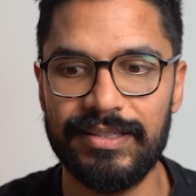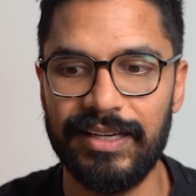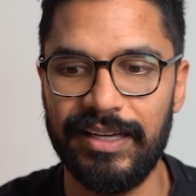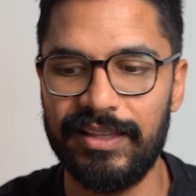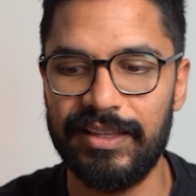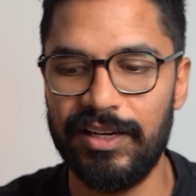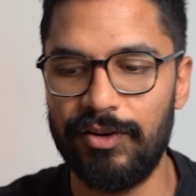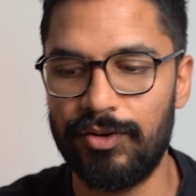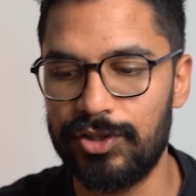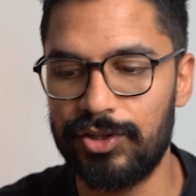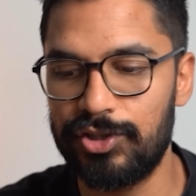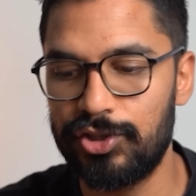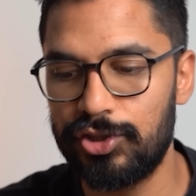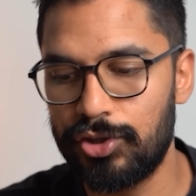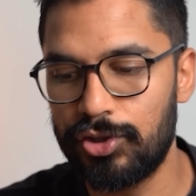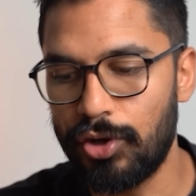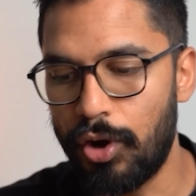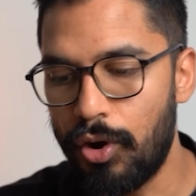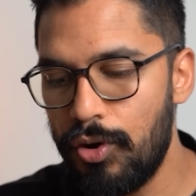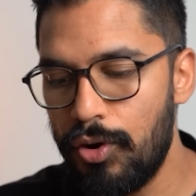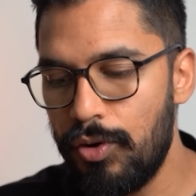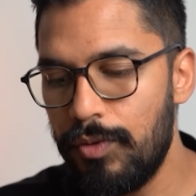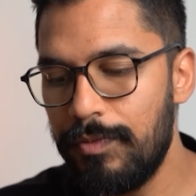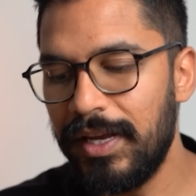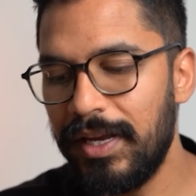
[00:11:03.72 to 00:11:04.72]
that there are
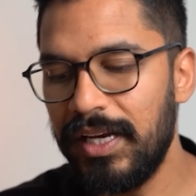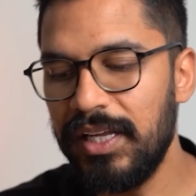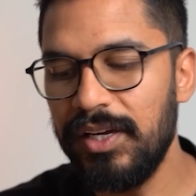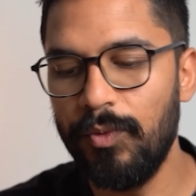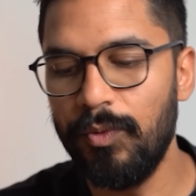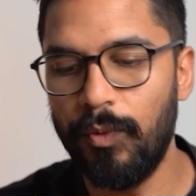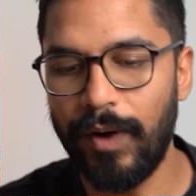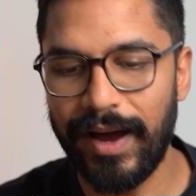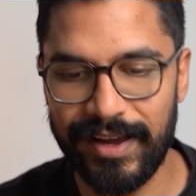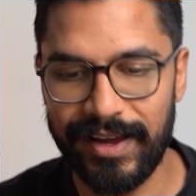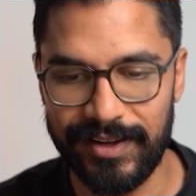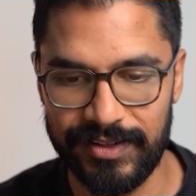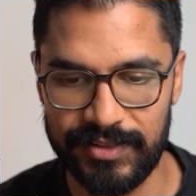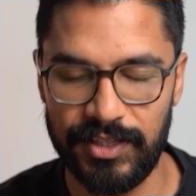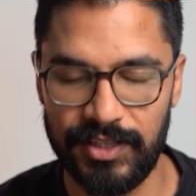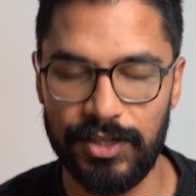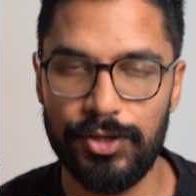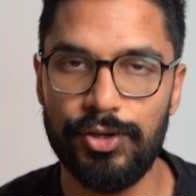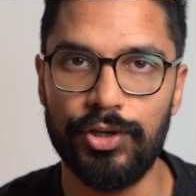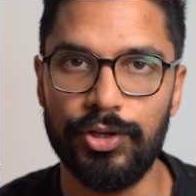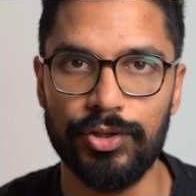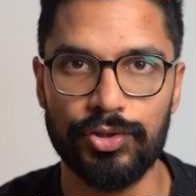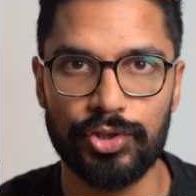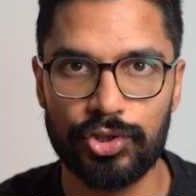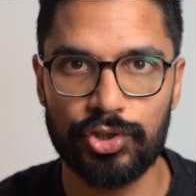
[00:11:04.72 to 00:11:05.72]
so many ways that
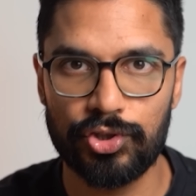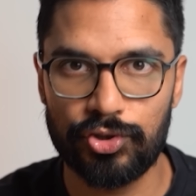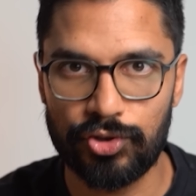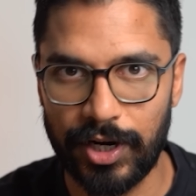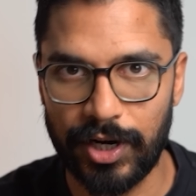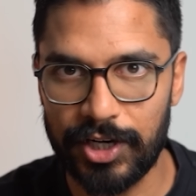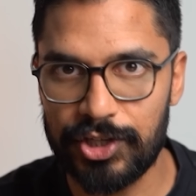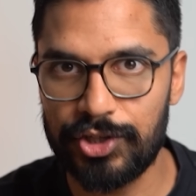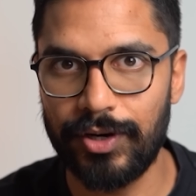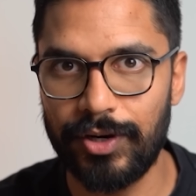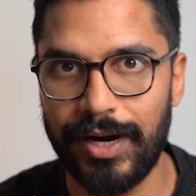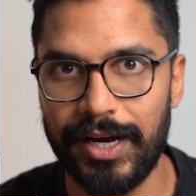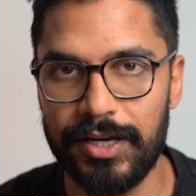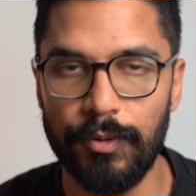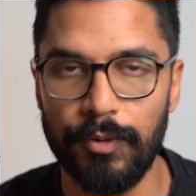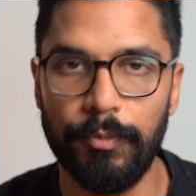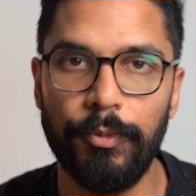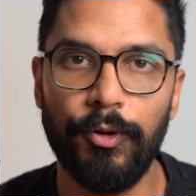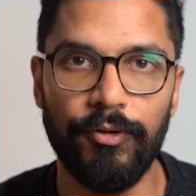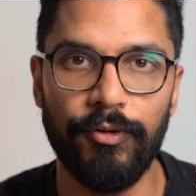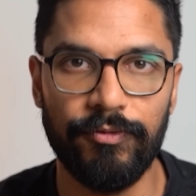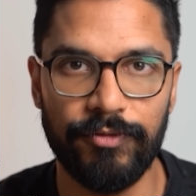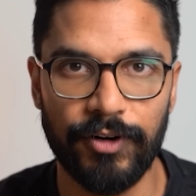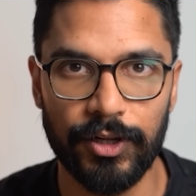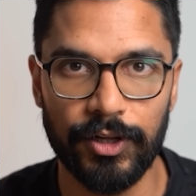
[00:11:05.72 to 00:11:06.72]
you can structure out your
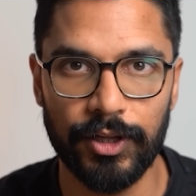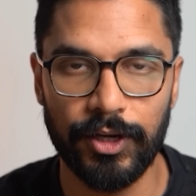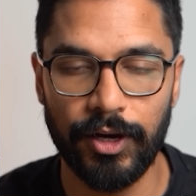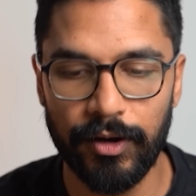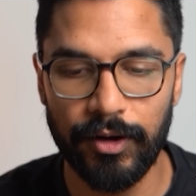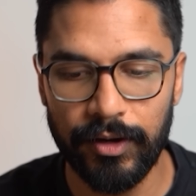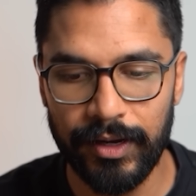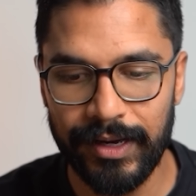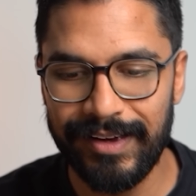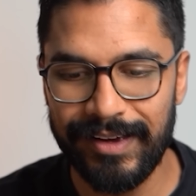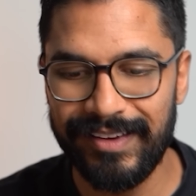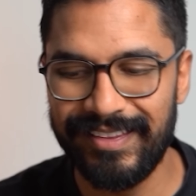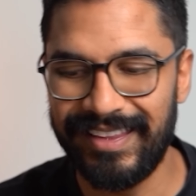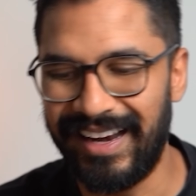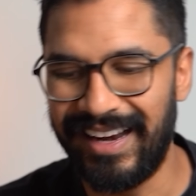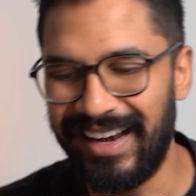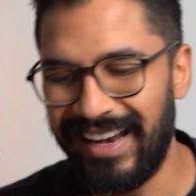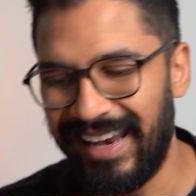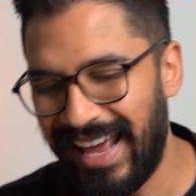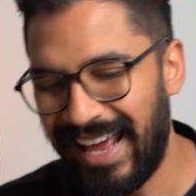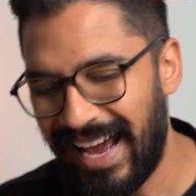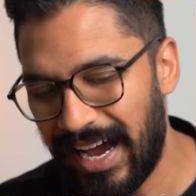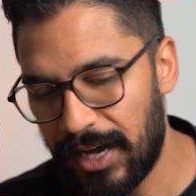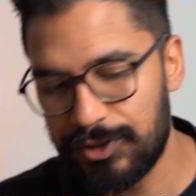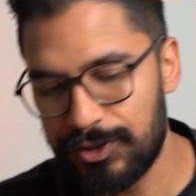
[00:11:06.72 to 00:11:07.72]
portfolio that
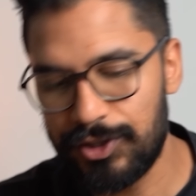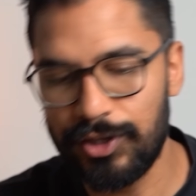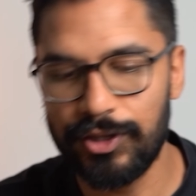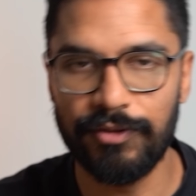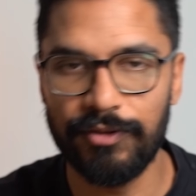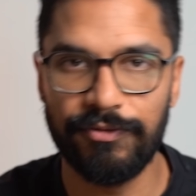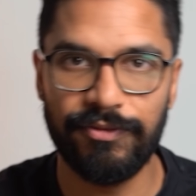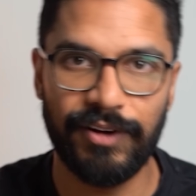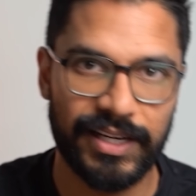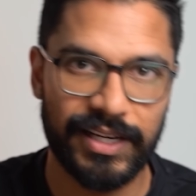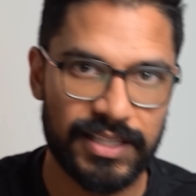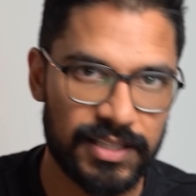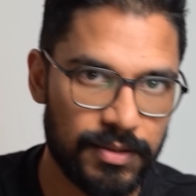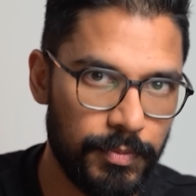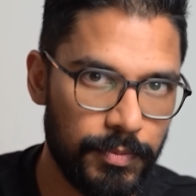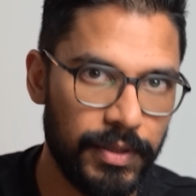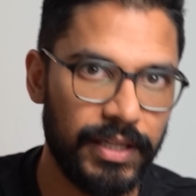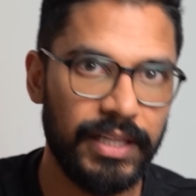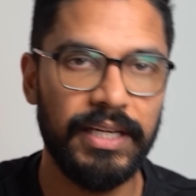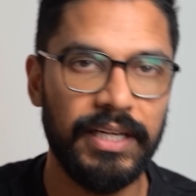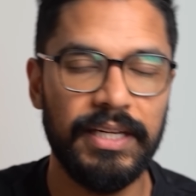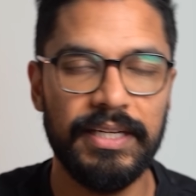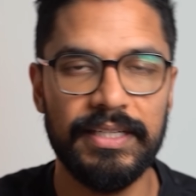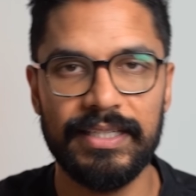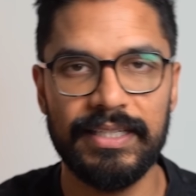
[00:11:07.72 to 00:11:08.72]
allows you the
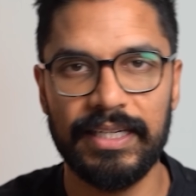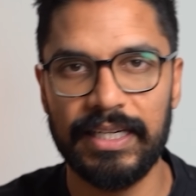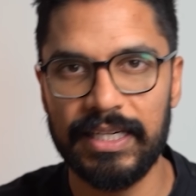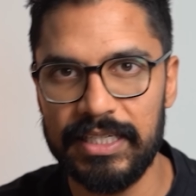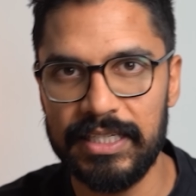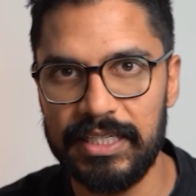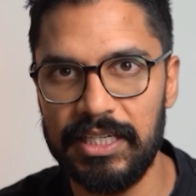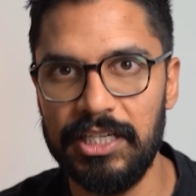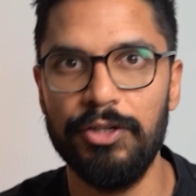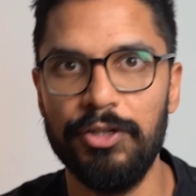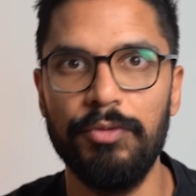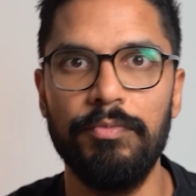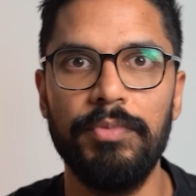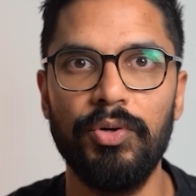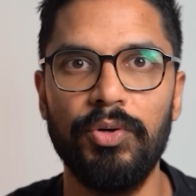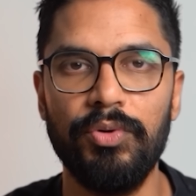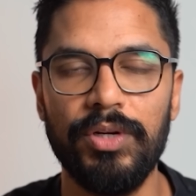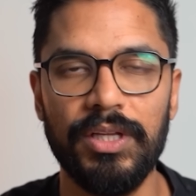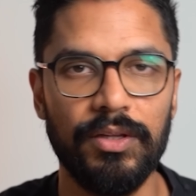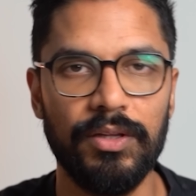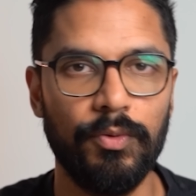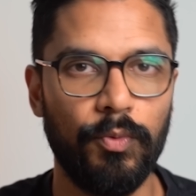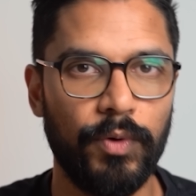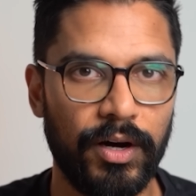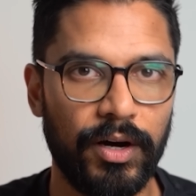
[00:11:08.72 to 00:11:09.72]
flexibility to continue
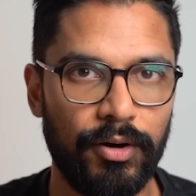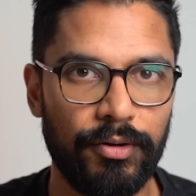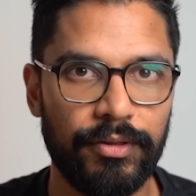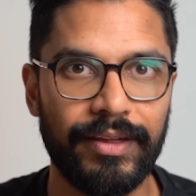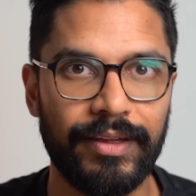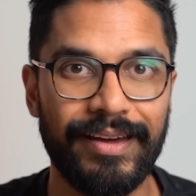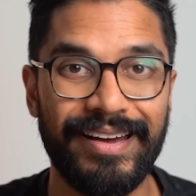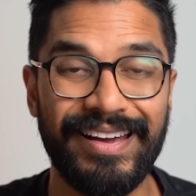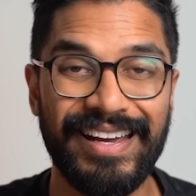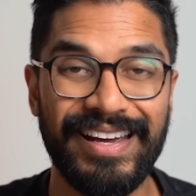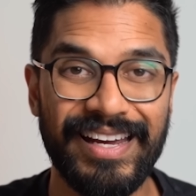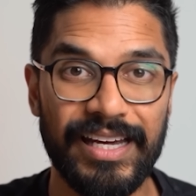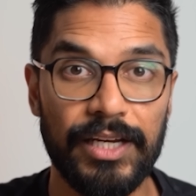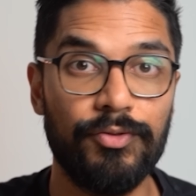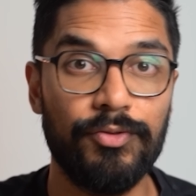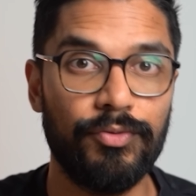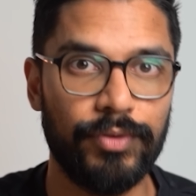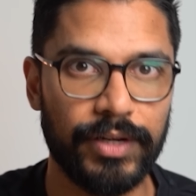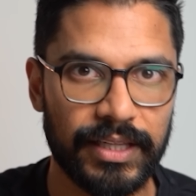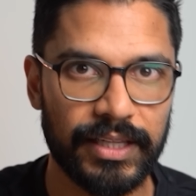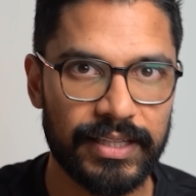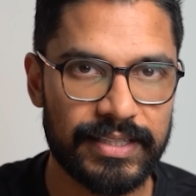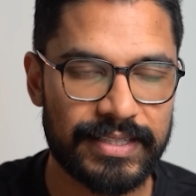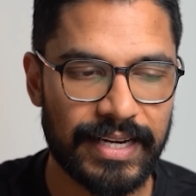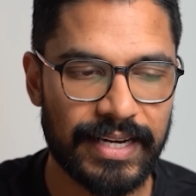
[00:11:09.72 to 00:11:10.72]
building the wealth in
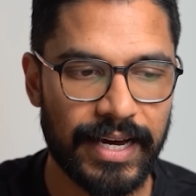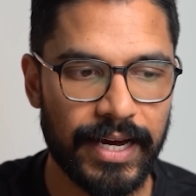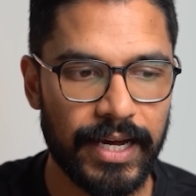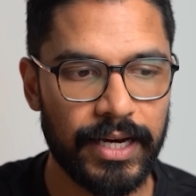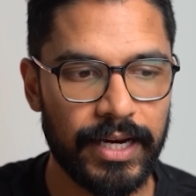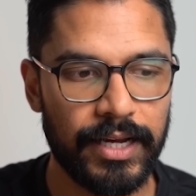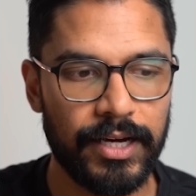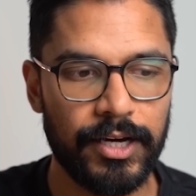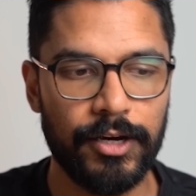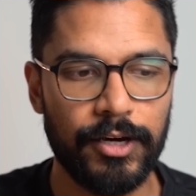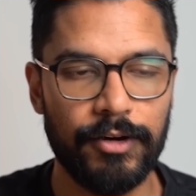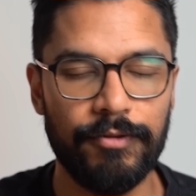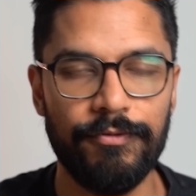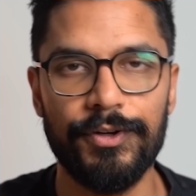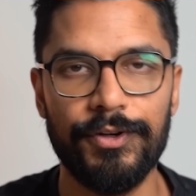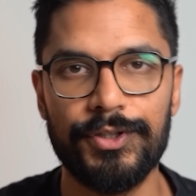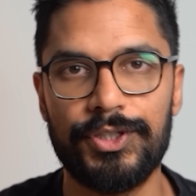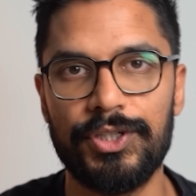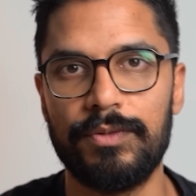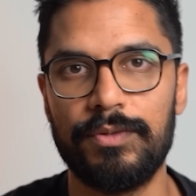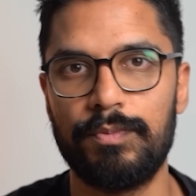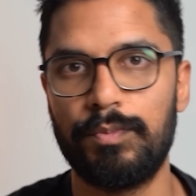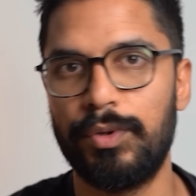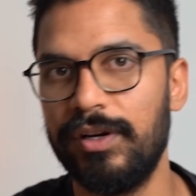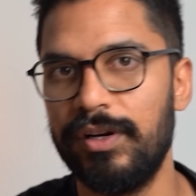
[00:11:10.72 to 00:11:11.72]
real estate
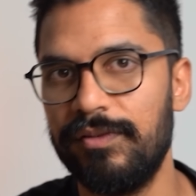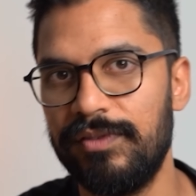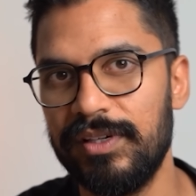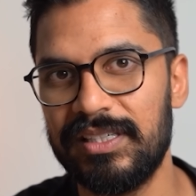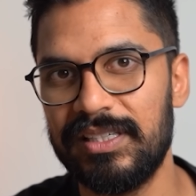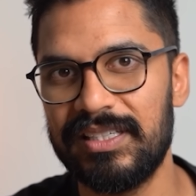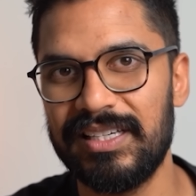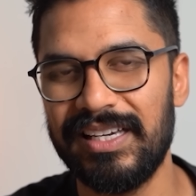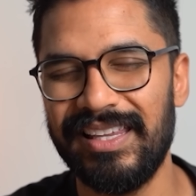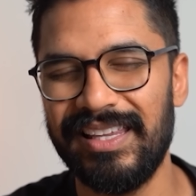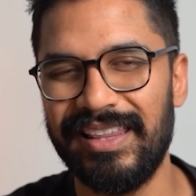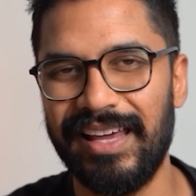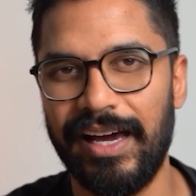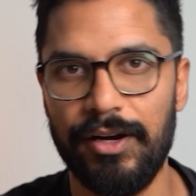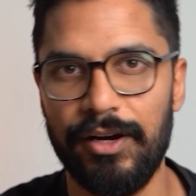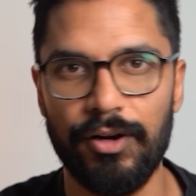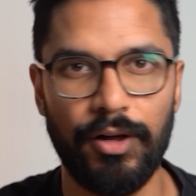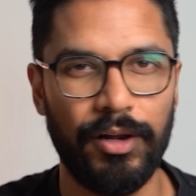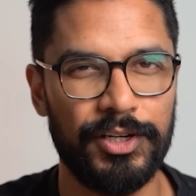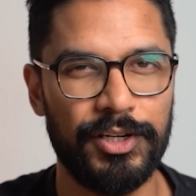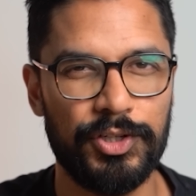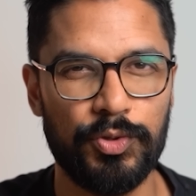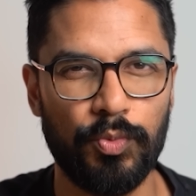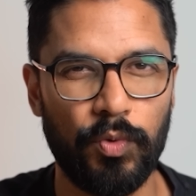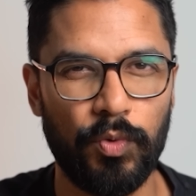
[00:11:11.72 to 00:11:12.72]
versus previously that
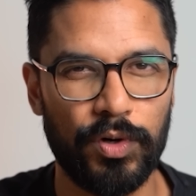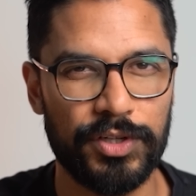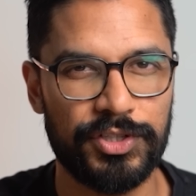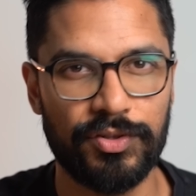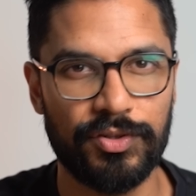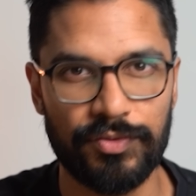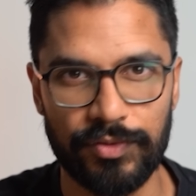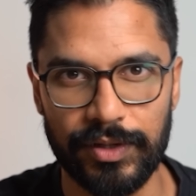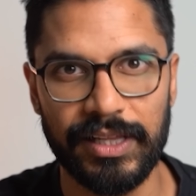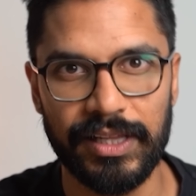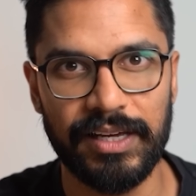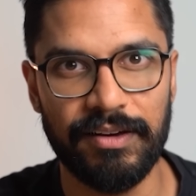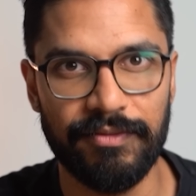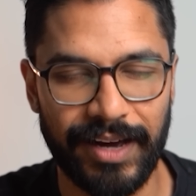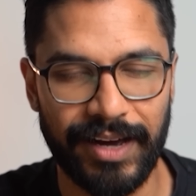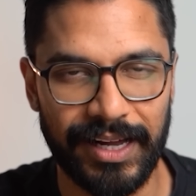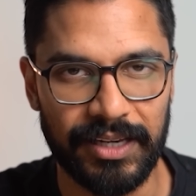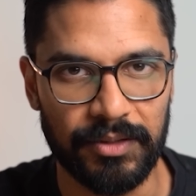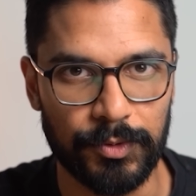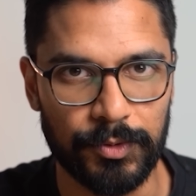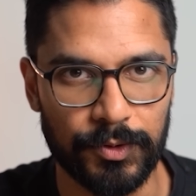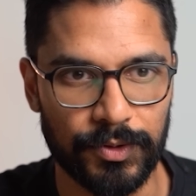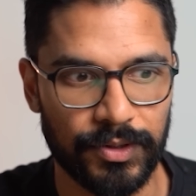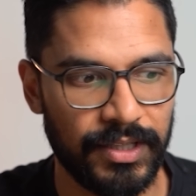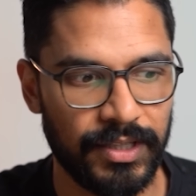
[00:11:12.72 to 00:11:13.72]
knowledge wasn't really
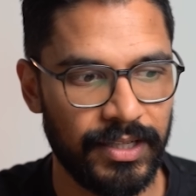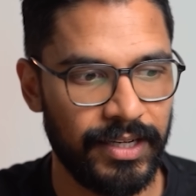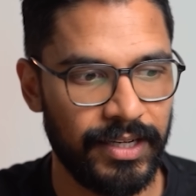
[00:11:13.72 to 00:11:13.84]
available.